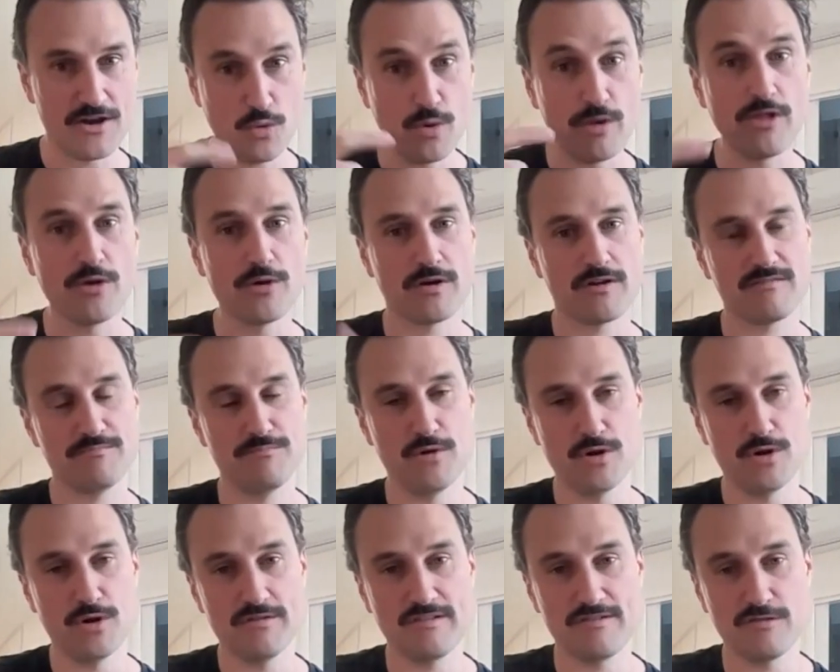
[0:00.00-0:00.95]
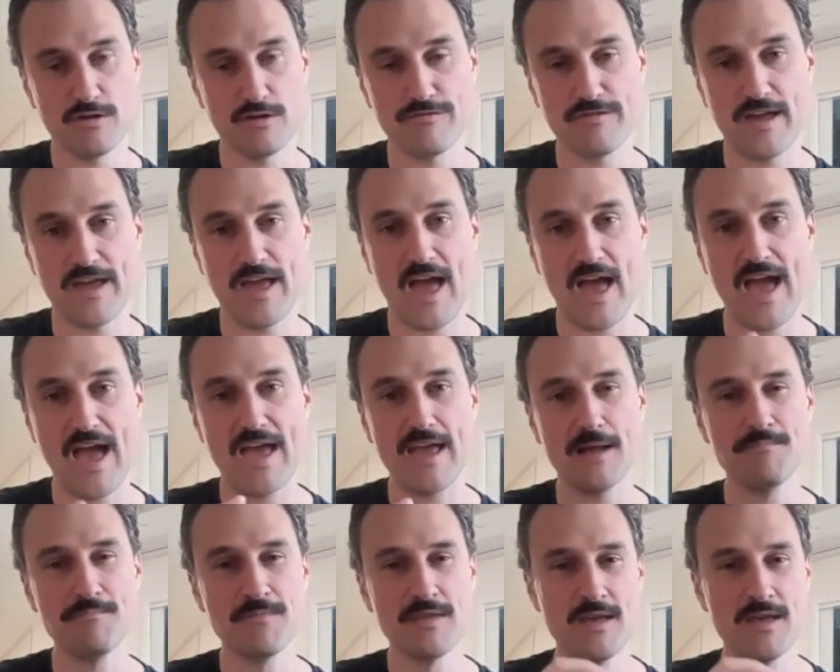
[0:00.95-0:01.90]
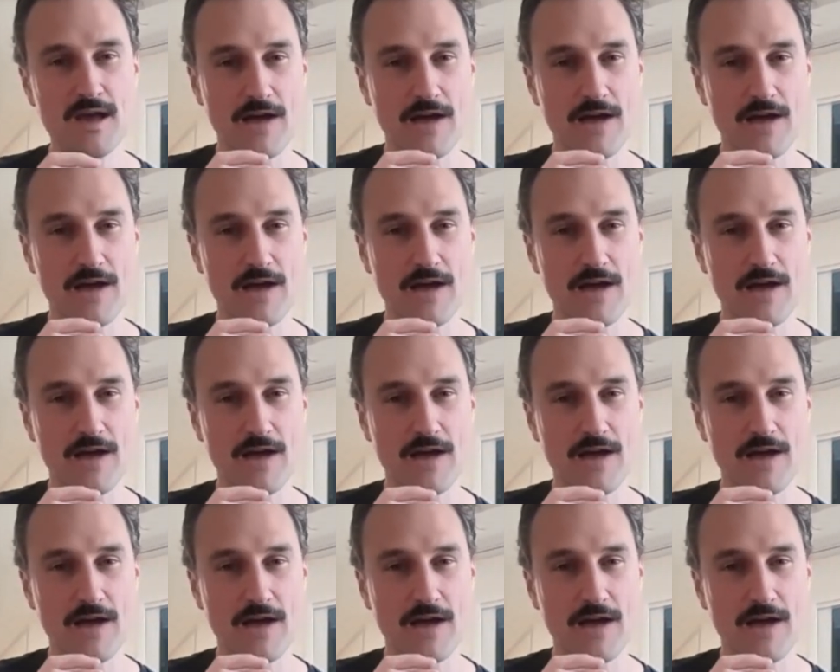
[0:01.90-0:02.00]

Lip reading: a Qwilr experience to sort of say, hey,